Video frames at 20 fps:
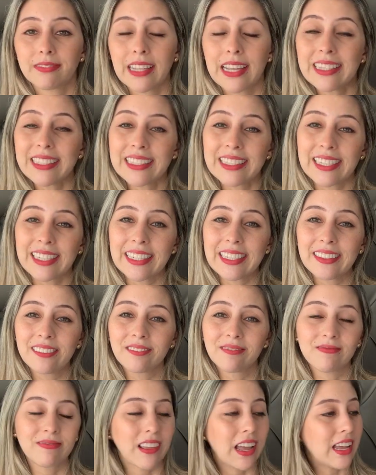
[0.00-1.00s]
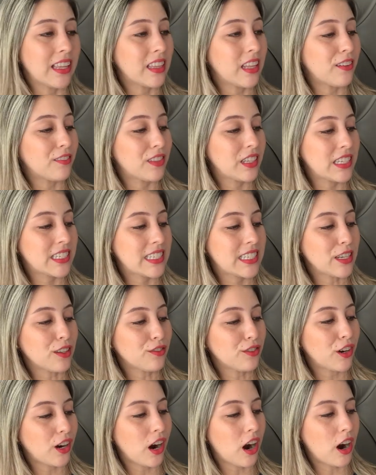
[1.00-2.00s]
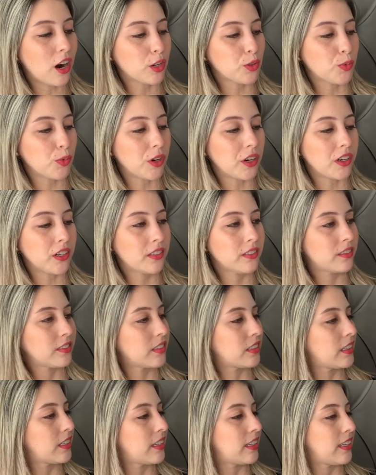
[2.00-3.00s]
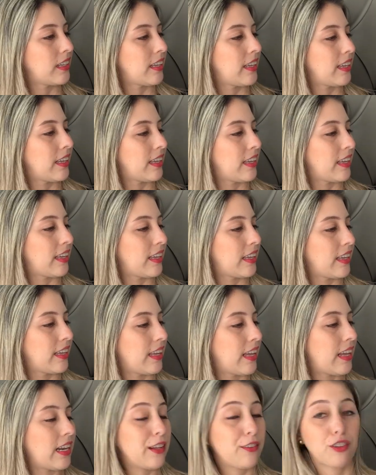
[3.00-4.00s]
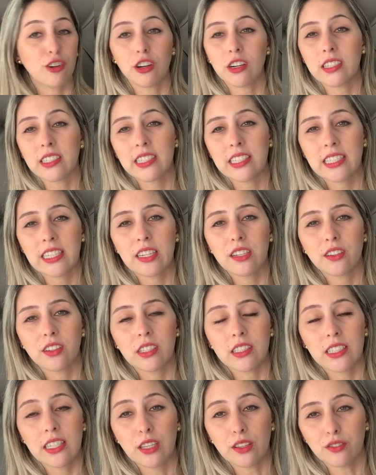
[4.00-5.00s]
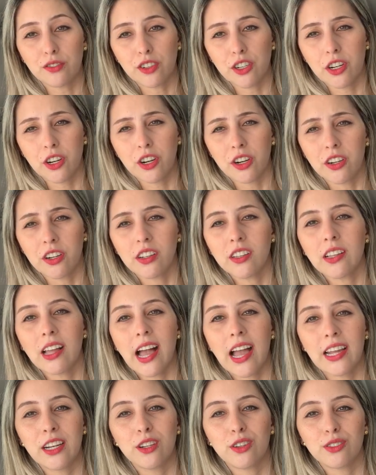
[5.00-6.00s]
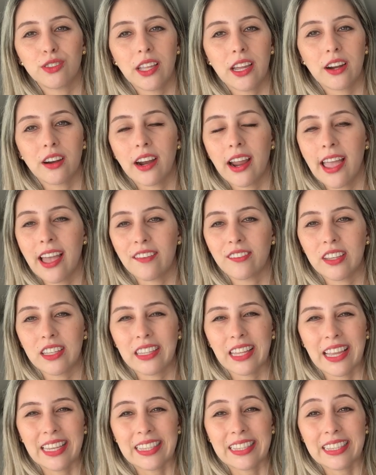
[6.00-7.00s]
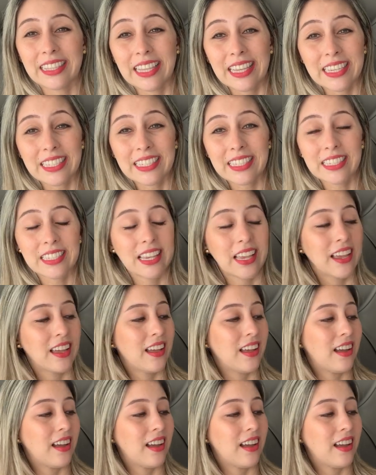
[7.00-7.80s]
that's it. I love this silver hardware. And if you're a silver girl, I know they're having like these